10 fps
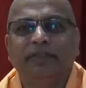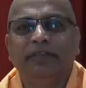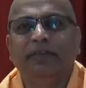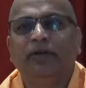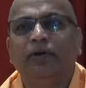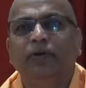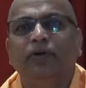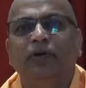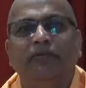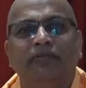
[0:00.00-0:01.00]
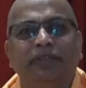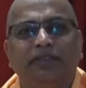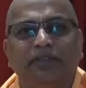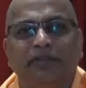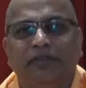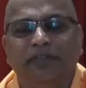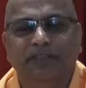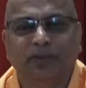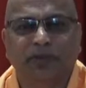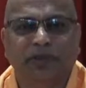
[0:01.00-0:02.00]
with the whole of this
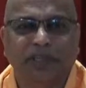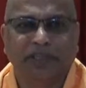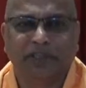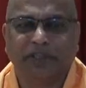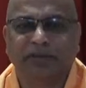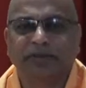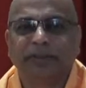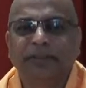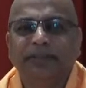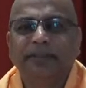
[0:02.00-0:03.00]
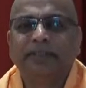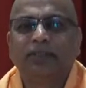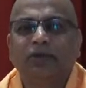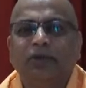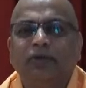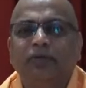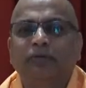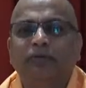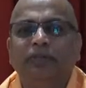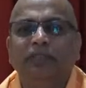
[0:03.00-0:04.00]
universe of creation. So
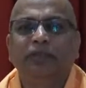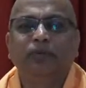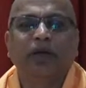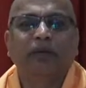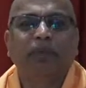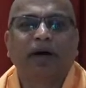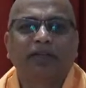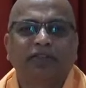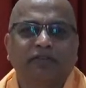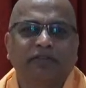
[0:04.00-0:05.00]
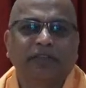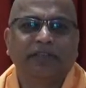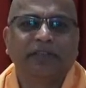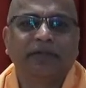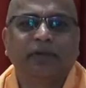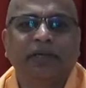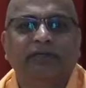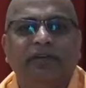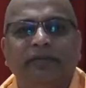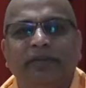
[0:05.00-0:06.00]
since we are parts of it, and
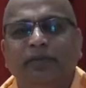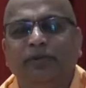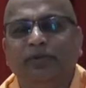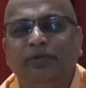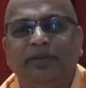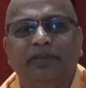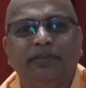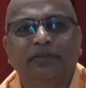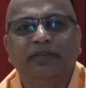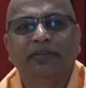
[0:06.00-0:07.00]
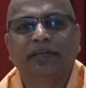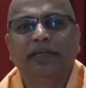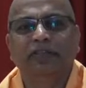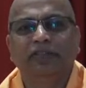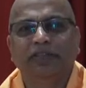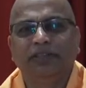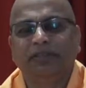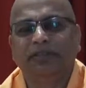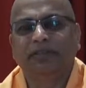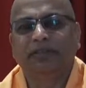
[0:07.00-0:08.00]
whatever we do, the
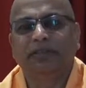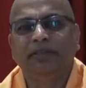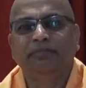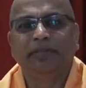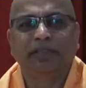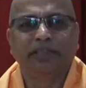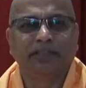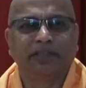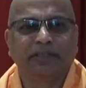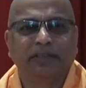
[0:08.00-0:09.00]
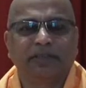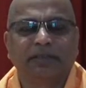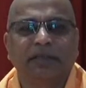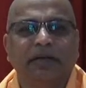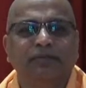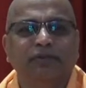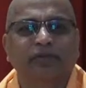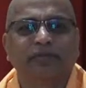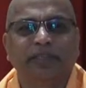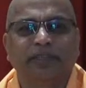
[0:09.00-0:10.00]
energy, the impetus comes
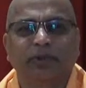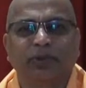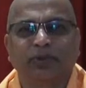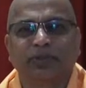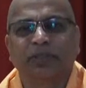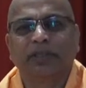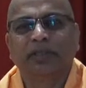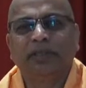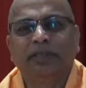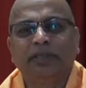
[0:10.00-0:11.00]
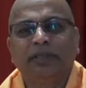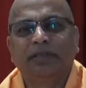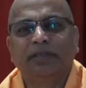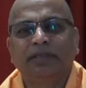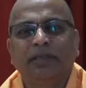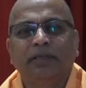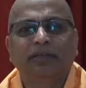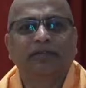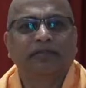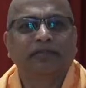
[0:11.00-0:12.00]
from that source, the result
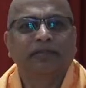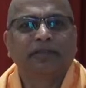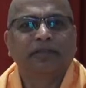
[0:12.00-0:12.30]
of